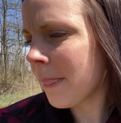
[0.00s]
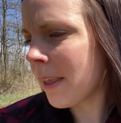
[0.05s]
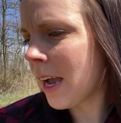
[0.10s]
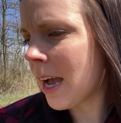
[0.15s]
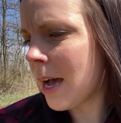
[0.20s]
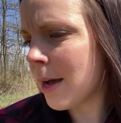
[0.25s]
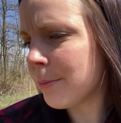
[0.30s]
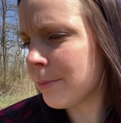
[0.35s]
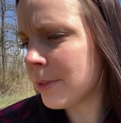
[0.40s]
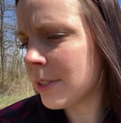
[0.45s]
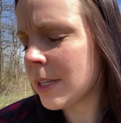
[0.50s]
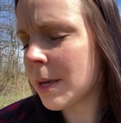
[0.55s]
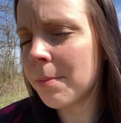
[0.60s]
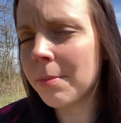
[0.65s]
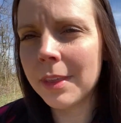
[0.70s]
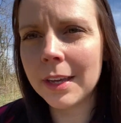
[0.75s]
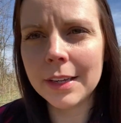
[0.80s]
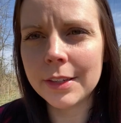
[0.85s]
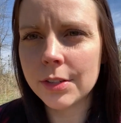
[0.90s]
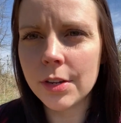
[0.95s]
Some
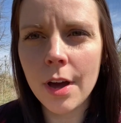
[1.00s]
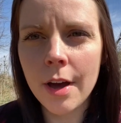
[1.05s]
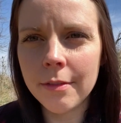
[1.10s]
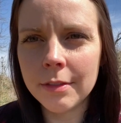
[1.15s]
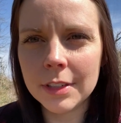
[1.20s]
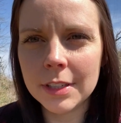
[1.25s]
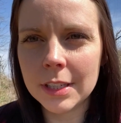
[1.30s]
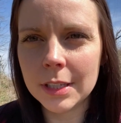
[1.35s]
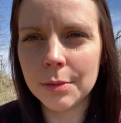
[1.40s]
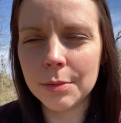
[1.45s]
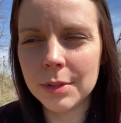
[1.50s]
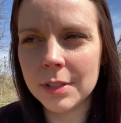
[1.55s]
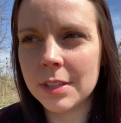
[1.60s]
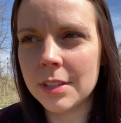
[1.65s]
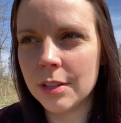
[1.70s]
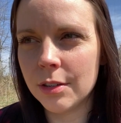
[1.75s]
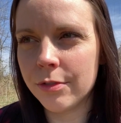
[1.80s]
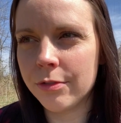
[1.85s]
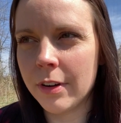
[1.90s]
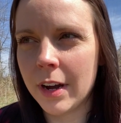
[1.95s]
things obviously will
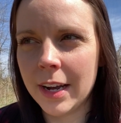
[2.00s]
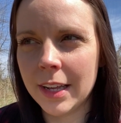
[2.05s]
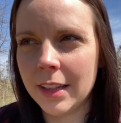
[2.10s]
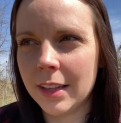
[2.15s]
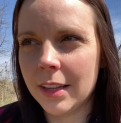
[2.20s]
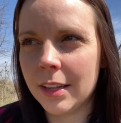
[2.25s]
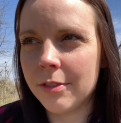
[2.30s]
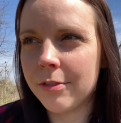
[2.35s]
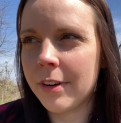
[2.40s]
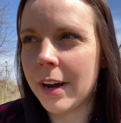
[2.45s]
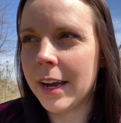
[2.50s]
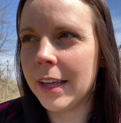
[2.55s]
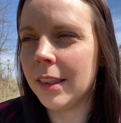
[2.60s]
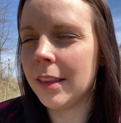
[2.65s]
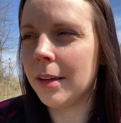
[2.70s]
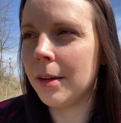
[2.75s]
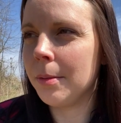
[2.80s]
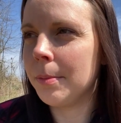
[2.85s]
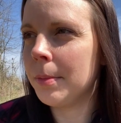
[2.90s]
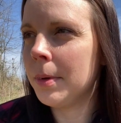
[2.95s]
still find
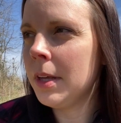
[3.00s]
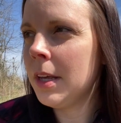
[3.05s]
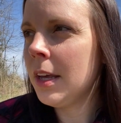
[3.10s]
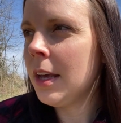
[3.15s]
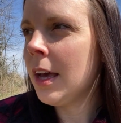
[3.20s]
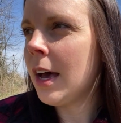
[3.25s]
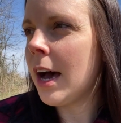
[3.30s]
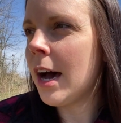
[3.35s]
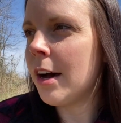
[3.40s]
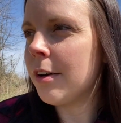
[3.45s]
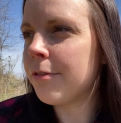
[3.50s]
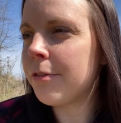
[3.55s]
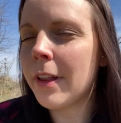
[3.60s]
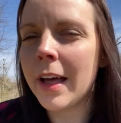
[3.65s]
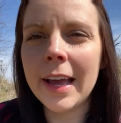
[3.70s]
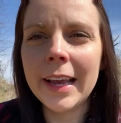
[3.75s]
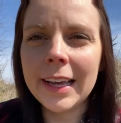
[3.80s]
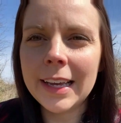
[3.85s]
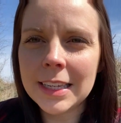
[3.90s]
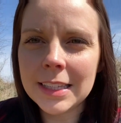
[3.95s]
them.
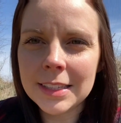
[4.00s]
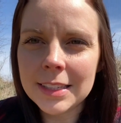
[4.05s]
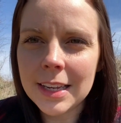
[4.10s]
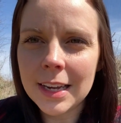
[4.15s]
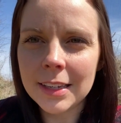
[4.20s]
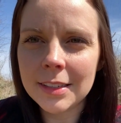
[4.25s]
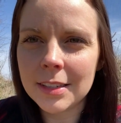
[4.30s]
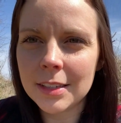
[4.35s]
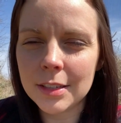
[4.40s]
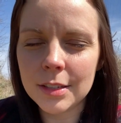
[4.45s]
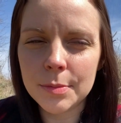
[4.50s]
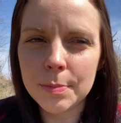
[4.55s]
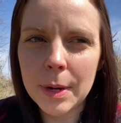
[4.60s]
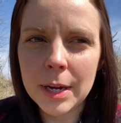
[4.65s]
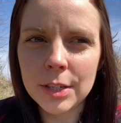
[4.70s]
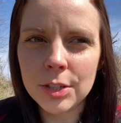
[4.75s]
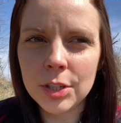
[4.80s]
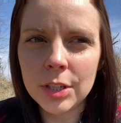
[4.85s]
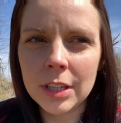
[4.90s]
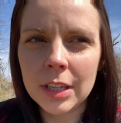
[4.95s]
Flying insects
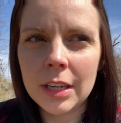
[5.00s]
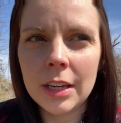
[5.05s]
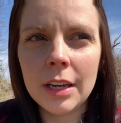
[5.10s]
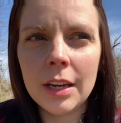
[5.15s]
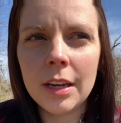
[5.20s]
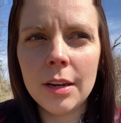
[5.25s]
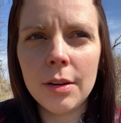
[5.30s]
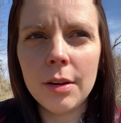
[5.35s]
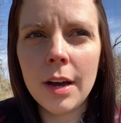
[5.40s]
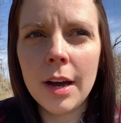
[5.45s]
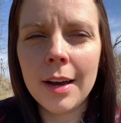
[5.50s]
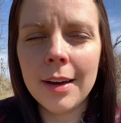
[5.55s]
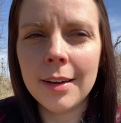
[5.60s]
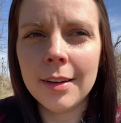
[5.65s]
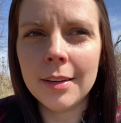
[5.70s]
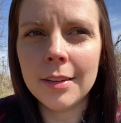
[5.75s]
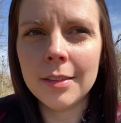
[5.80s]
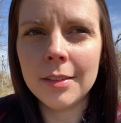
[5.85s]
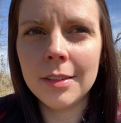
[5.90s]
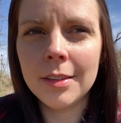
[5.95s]
especially
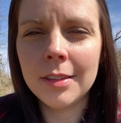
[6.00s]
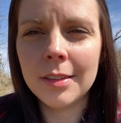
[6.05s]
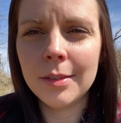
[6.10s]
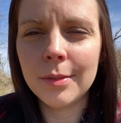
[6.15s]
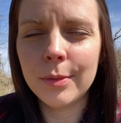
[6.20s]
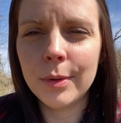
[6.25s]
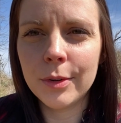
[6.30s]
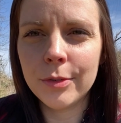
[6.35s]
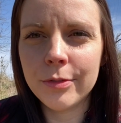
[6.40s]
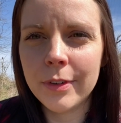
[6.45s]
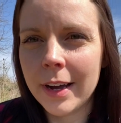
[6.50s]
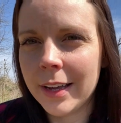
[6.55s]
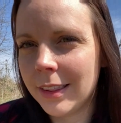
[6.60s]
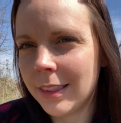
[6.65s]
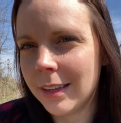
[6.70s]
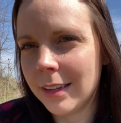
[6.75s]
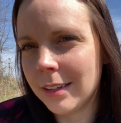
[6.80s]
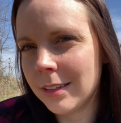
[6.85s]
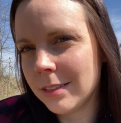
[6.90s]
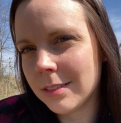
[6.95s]
will find
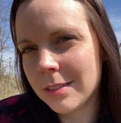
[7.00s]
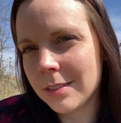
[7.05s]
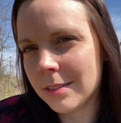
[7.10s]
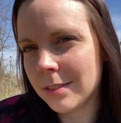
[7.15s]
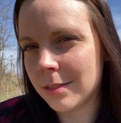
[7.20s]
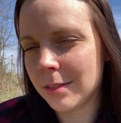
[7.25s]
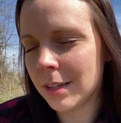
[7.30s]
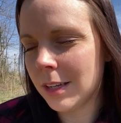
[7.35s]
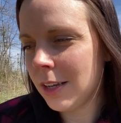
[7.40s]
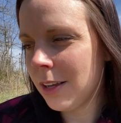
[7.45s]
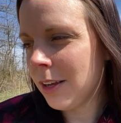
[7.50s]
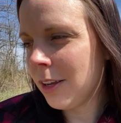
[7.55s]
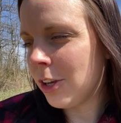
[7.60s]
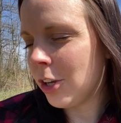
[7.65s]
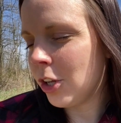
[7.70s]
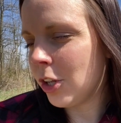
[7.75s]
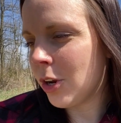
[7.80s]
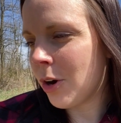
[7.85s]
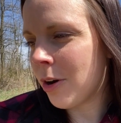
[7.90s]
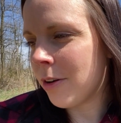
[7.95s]
things,
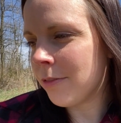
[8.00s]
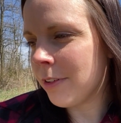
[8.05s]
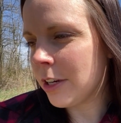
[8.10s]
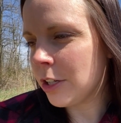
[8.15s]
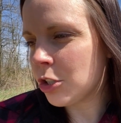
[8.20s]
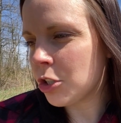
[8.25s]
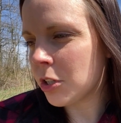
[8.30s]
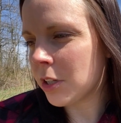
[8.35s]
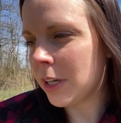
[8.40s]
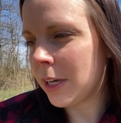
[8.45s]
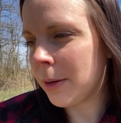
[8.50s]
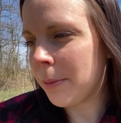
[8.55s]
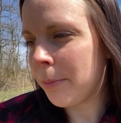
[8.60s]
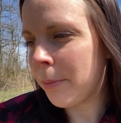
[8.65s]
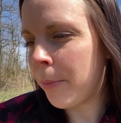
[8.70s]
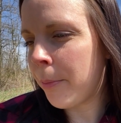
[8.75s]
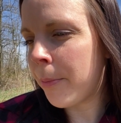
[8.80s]
eventually.